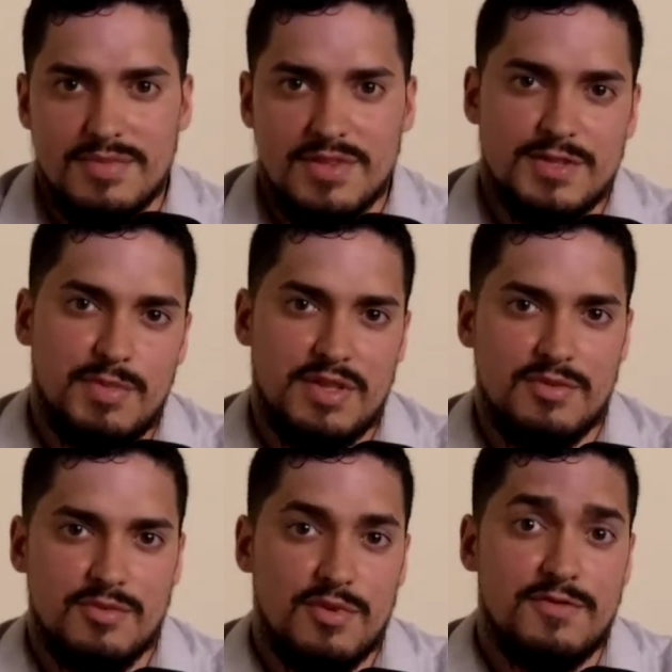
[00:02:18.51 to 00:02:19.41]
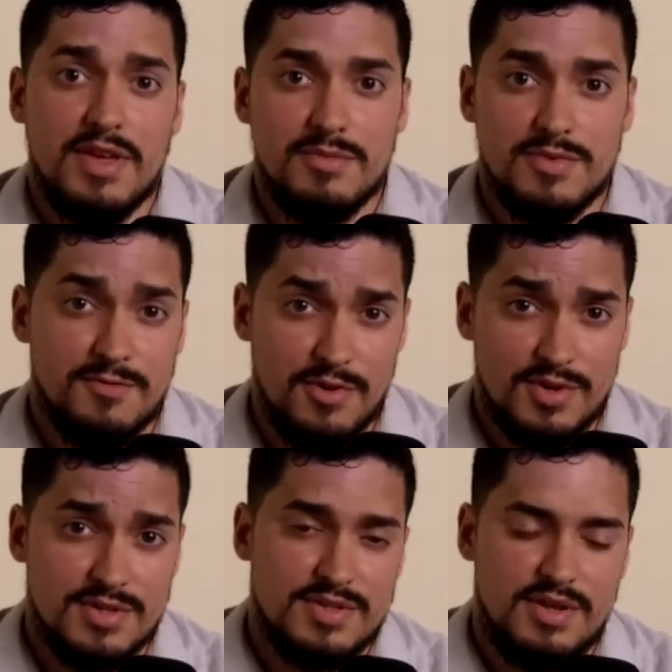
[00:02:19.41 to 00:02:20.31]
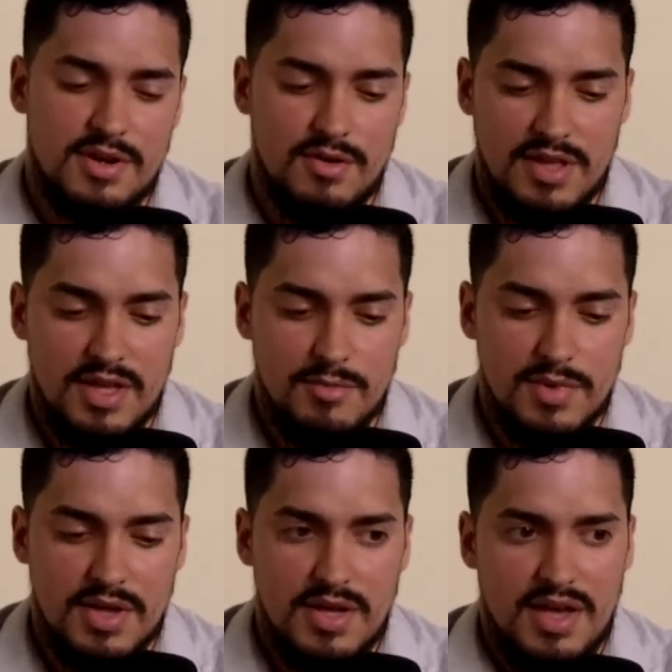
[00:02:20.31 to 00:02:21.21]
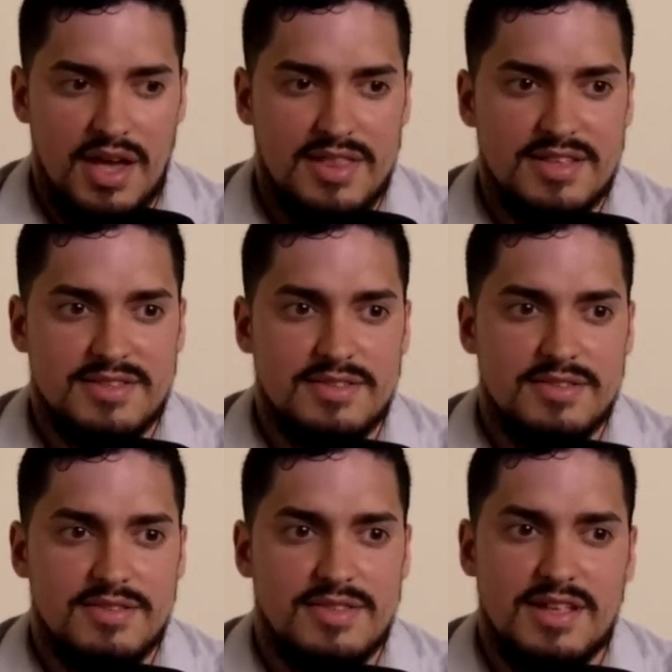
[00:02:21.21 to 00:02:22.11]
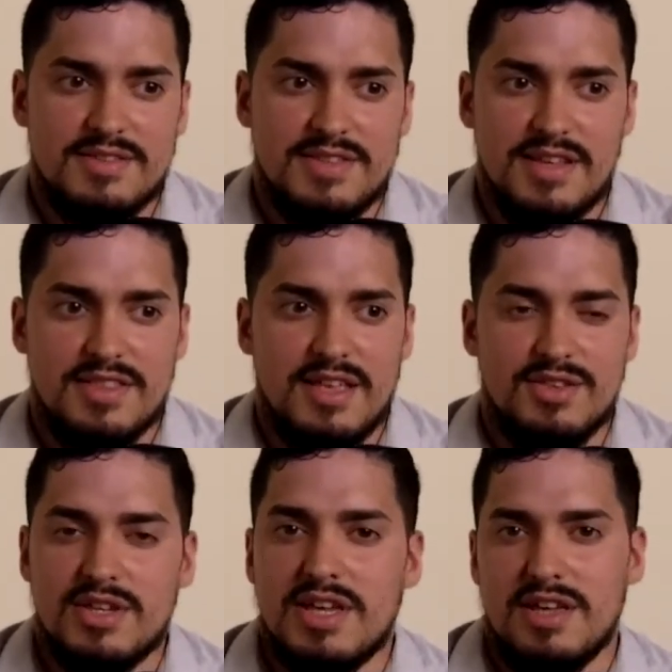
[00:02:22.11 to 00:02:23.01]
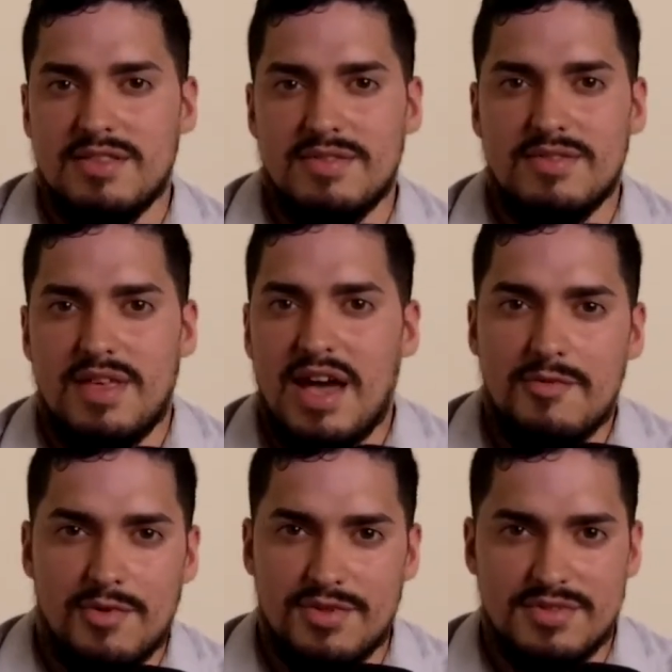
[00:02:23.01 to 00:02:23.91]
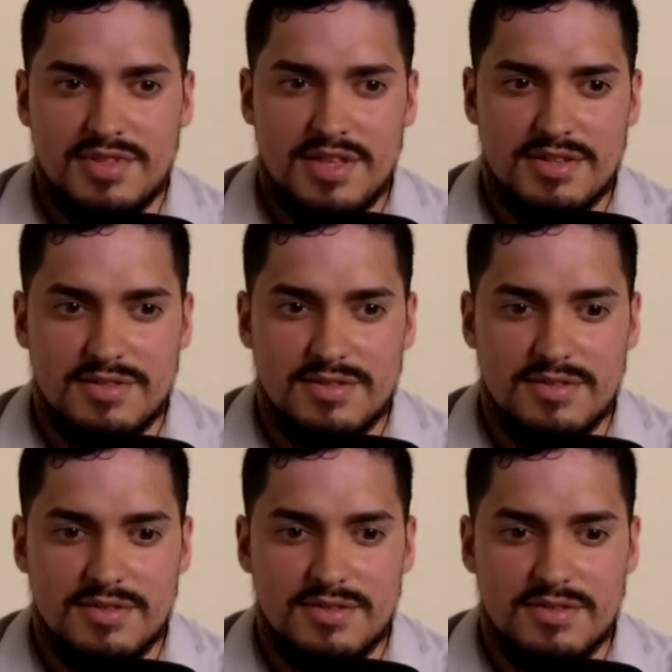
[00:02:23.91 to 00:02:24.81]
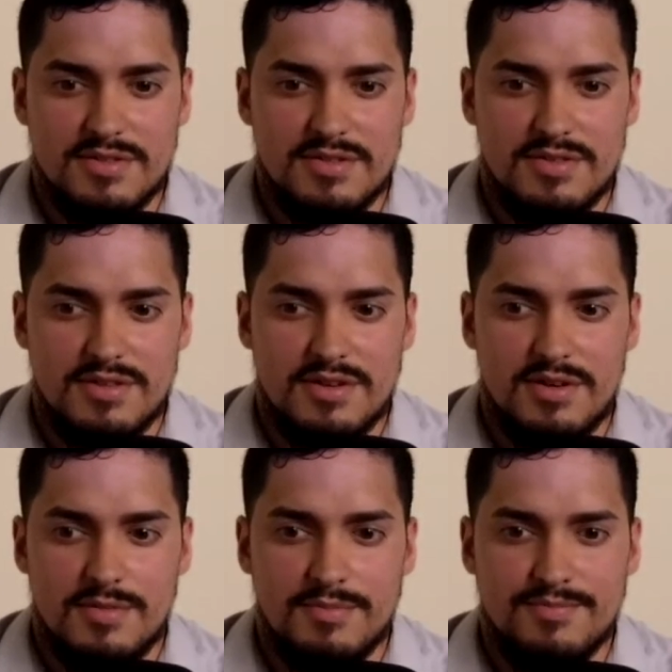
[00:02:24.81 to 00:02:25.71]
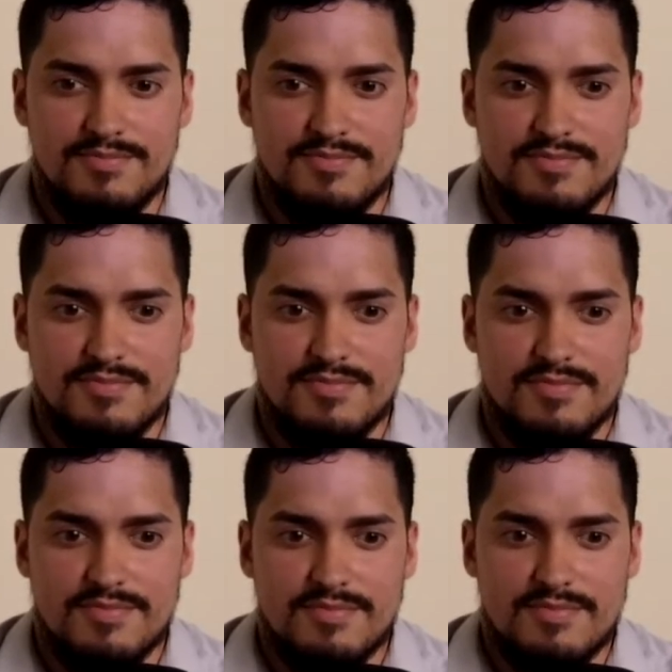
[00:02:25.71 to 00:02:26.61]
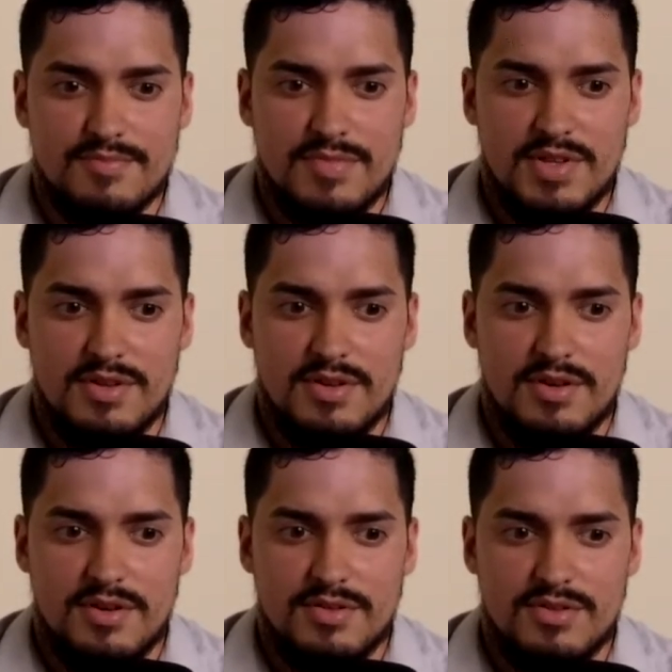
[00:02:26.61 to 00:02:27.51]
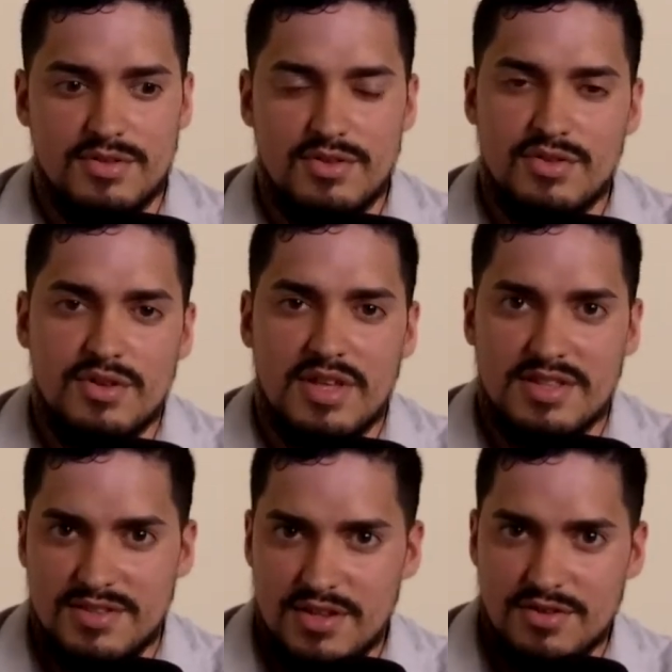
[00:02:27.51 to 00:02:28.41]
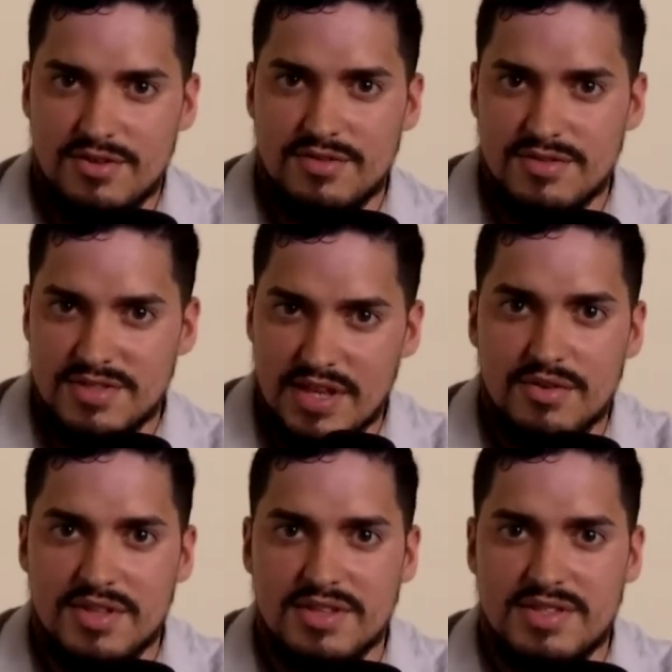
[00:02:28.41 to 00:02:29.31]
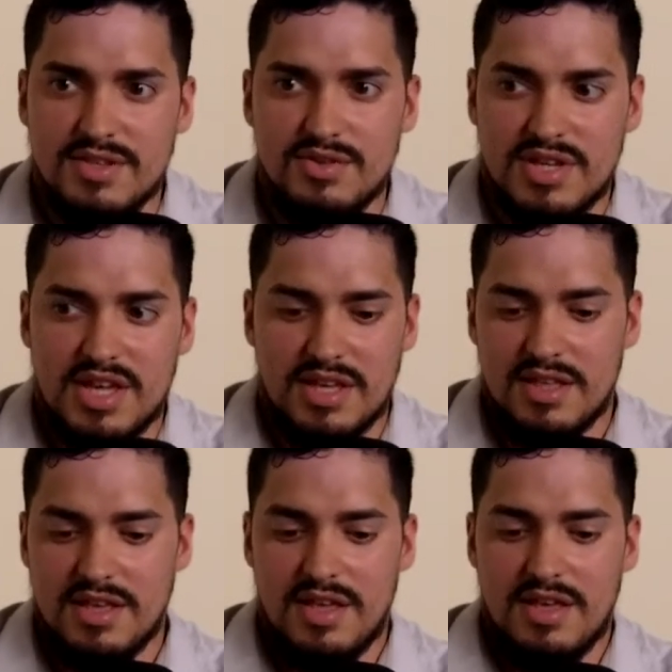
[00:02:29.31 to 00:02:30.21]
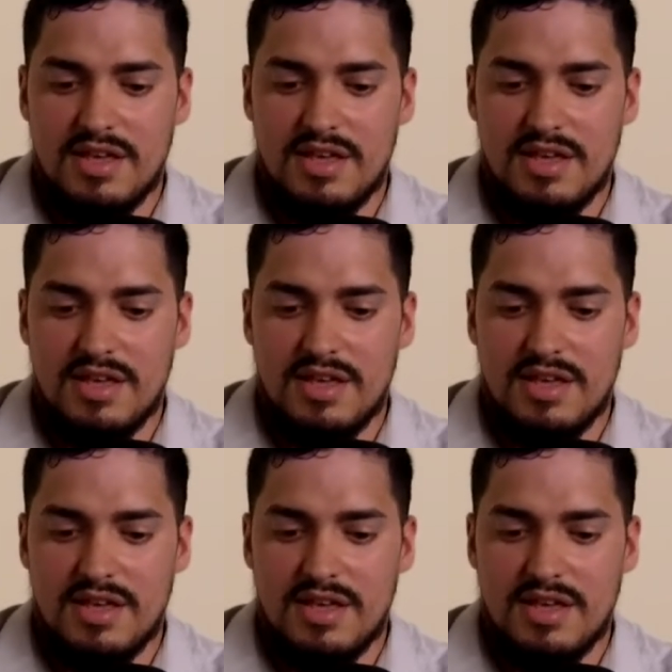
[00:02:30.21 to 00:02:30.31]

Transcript: to spend with him, to focus on him. And that's not saying that you can't have all those things to, um, uh, you, in, in your singleness, that you can't